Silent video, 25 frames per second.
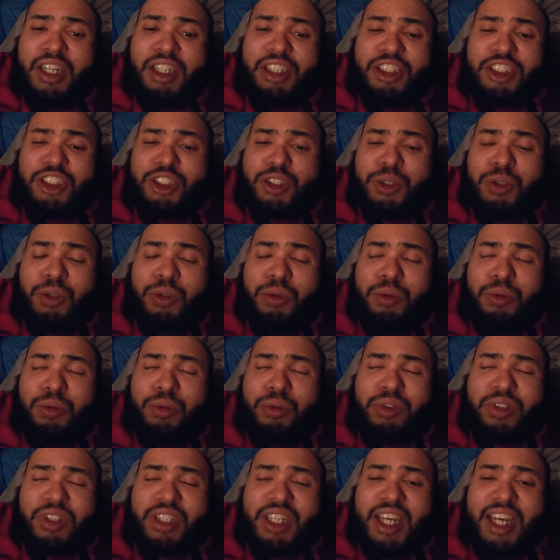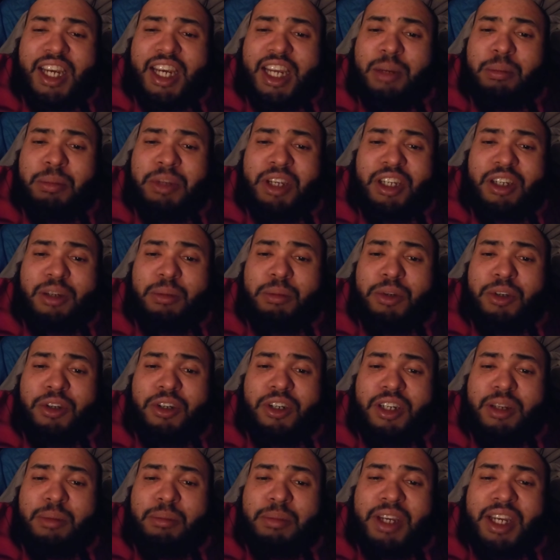screw the anime
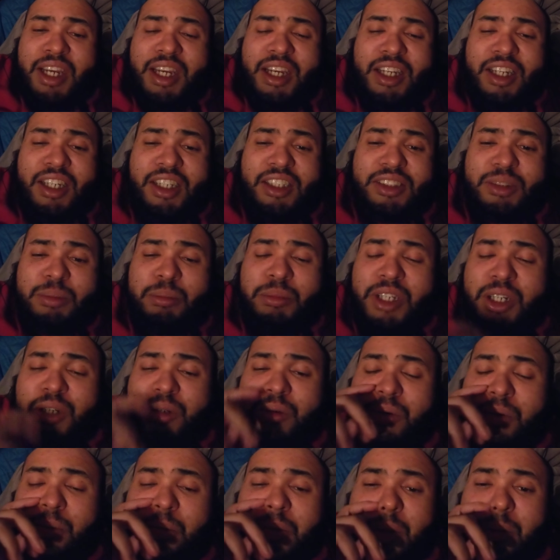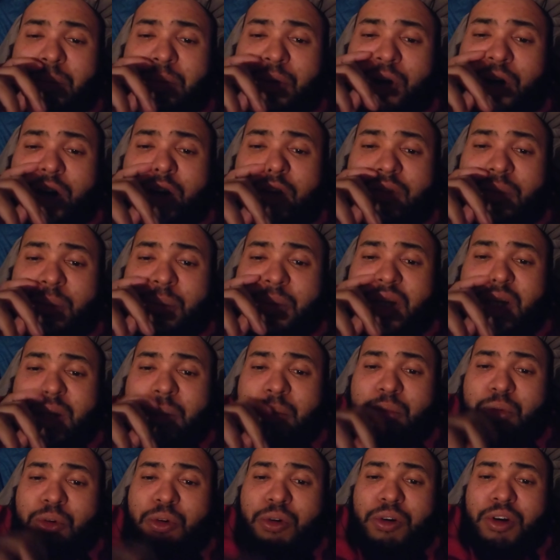community, man, because I'm not going to be part of them
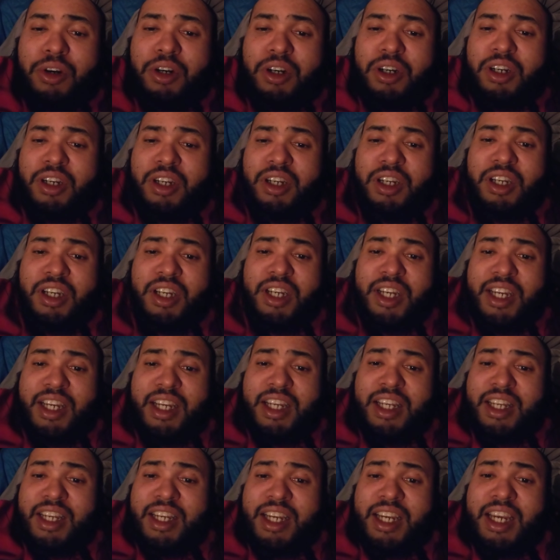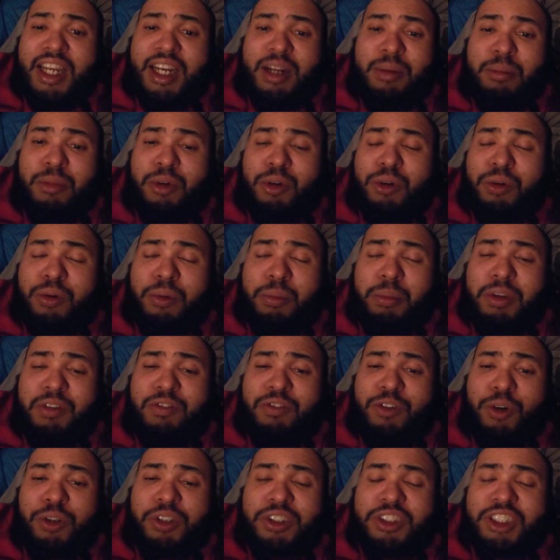anymore, and I'm going to be
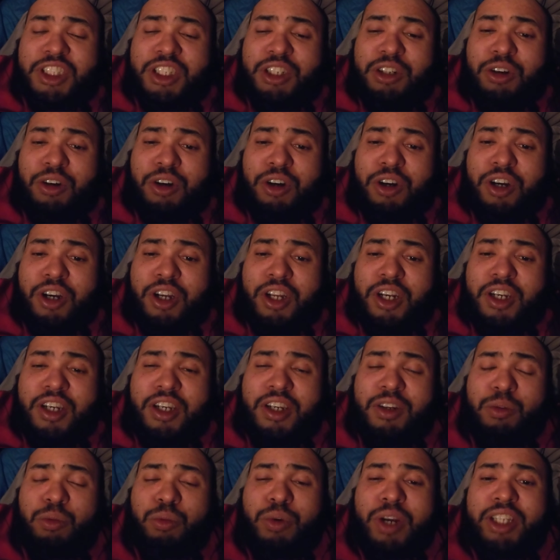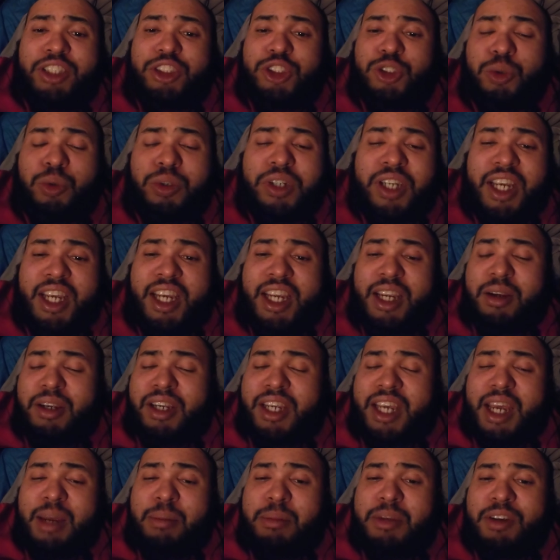focusing on retro
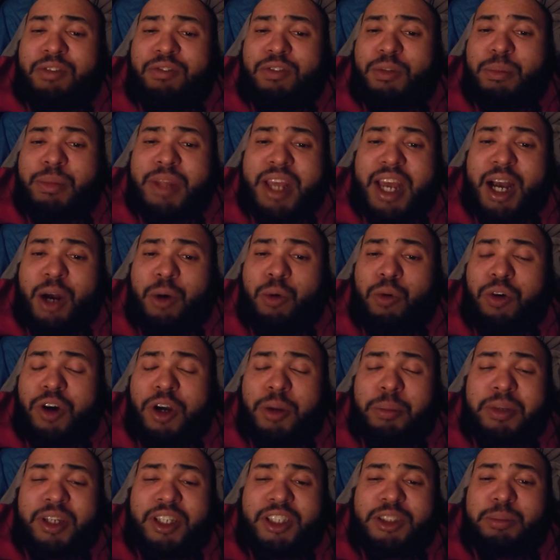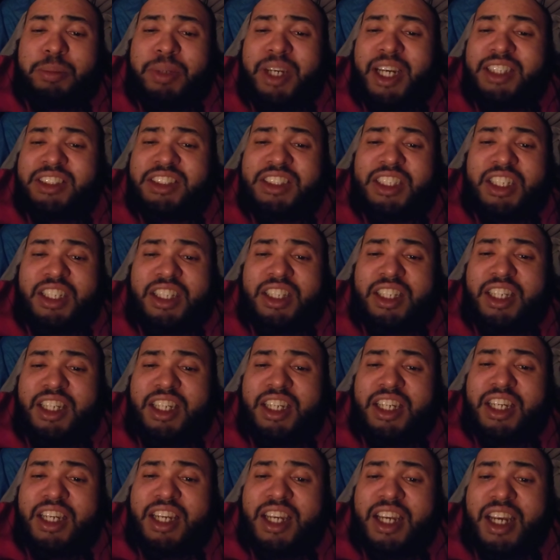gaming from now on, because
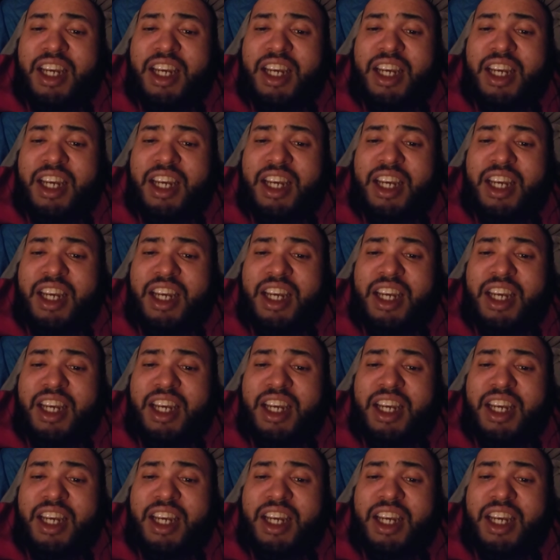basically,